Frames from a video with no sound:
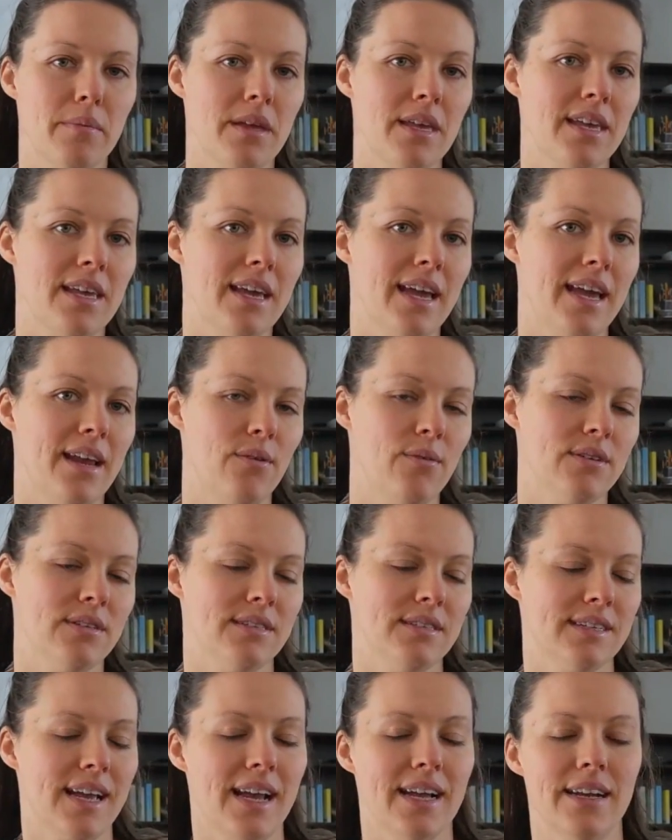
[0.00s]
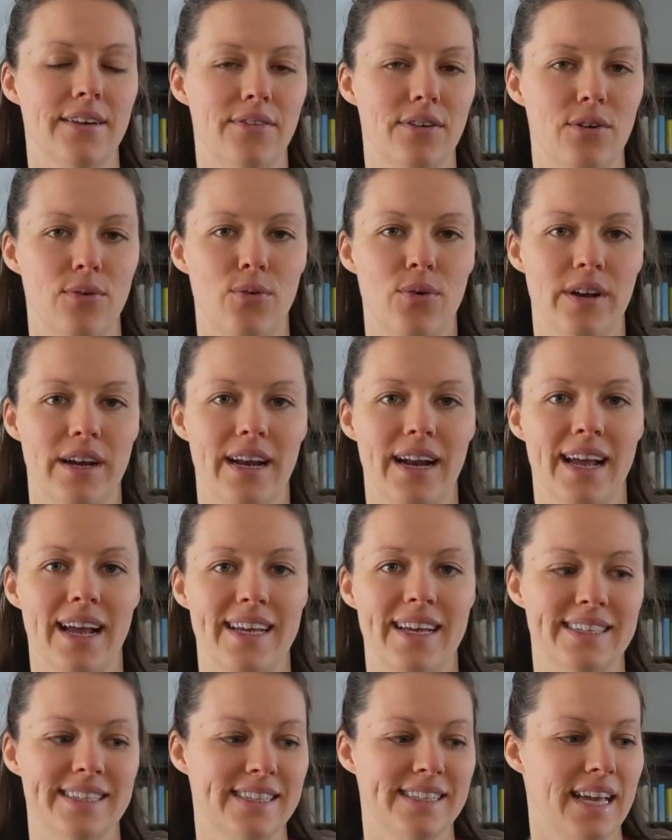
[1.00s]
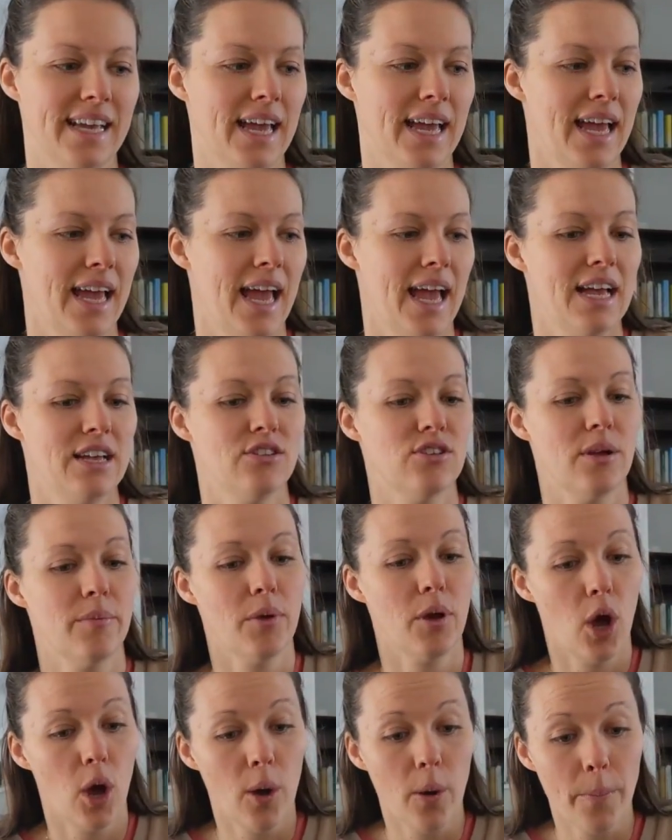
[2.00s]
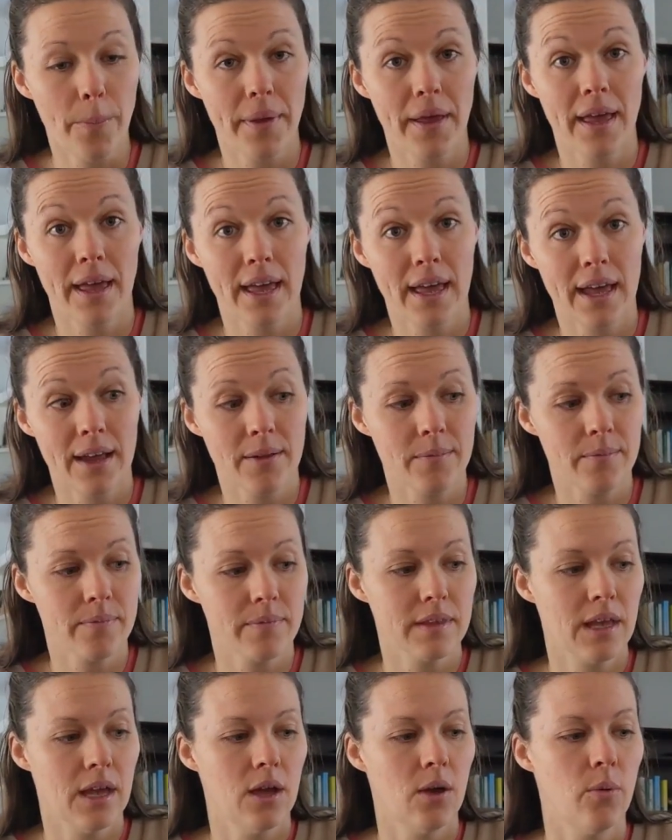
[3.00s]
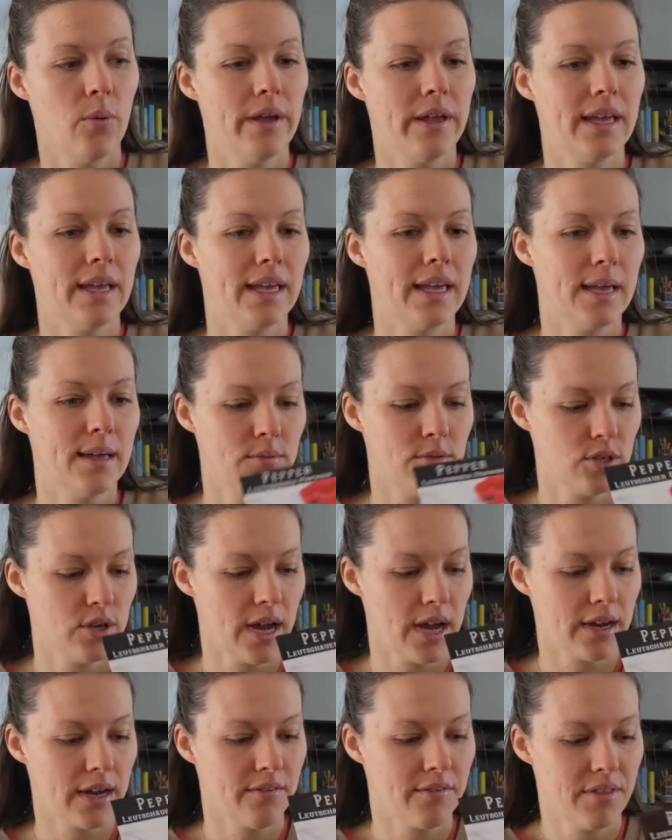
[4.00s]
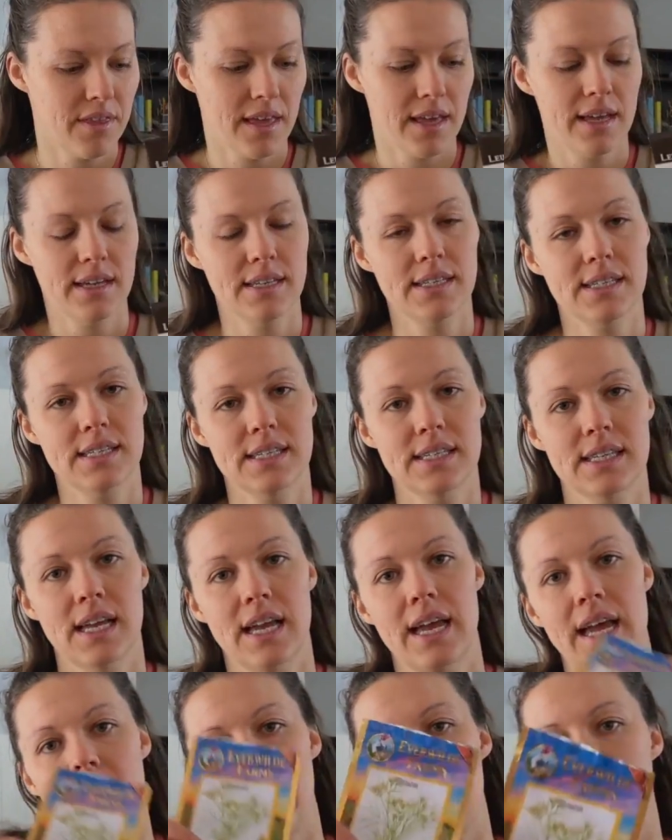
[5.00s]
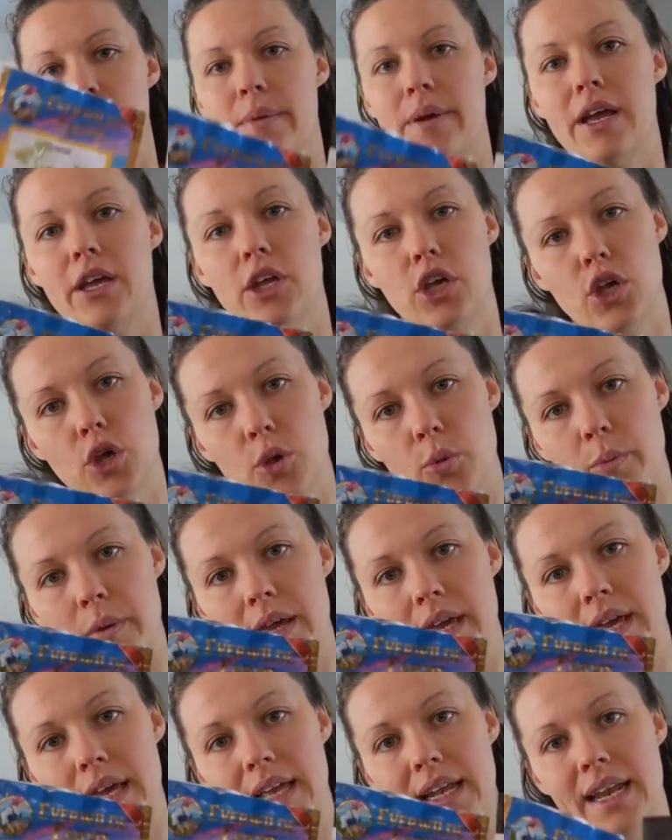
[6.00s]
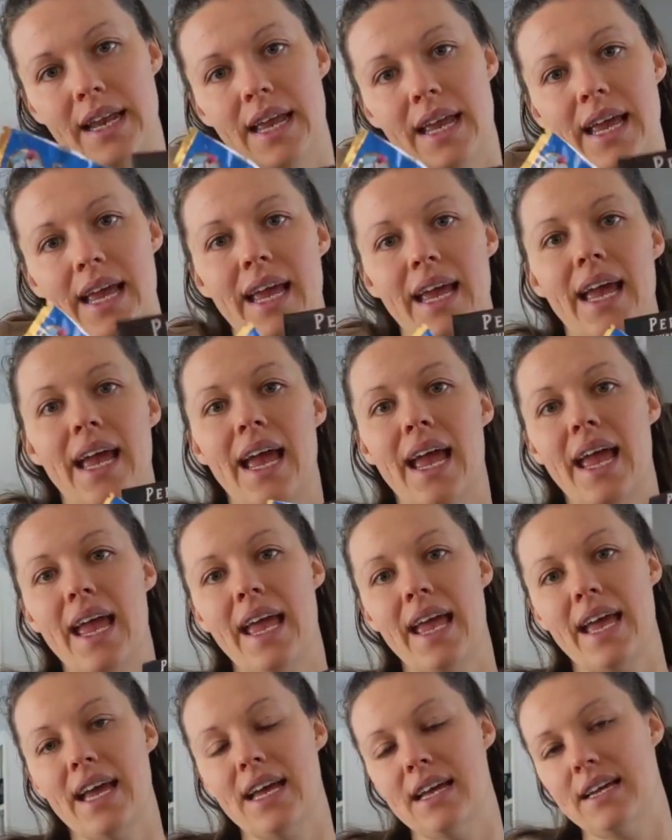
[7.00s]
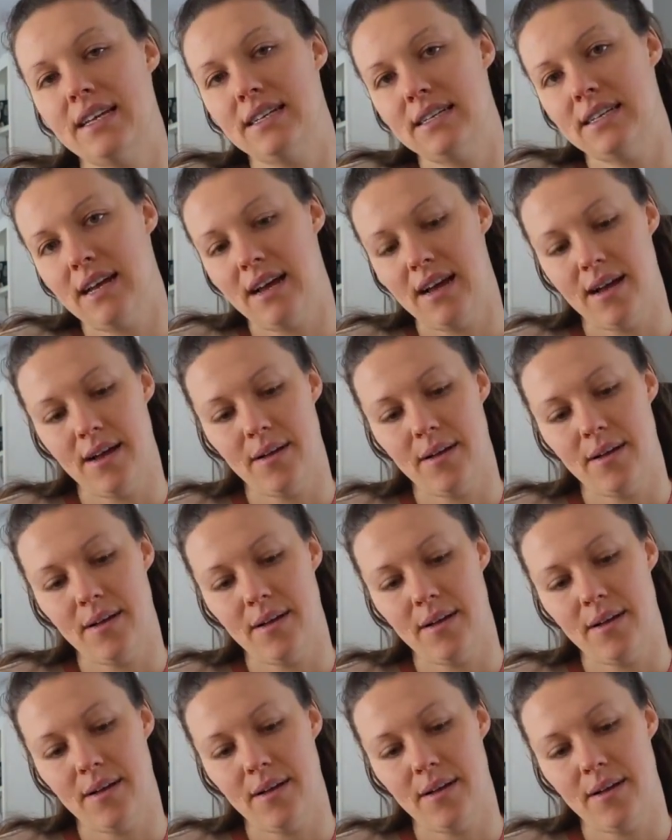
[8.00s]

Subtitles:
me and it was kind of unorganized. So I'm hoping we can keep track of this and my cumin and